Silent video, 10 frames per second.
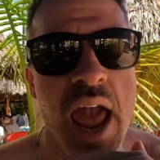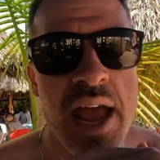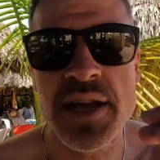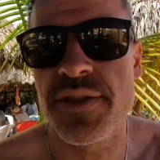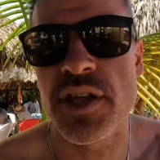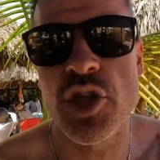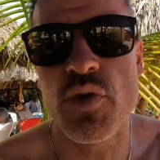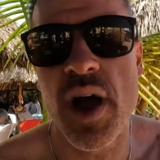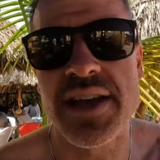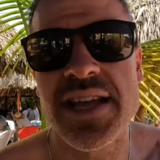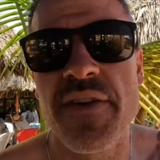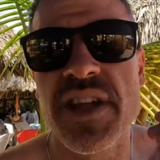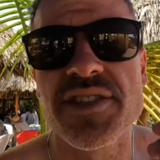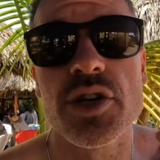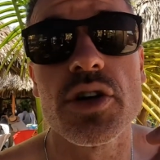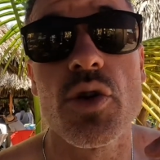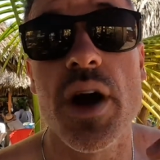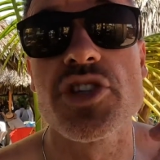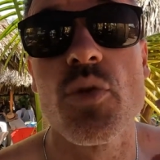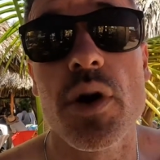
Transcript: anything that you guys have that's a good question,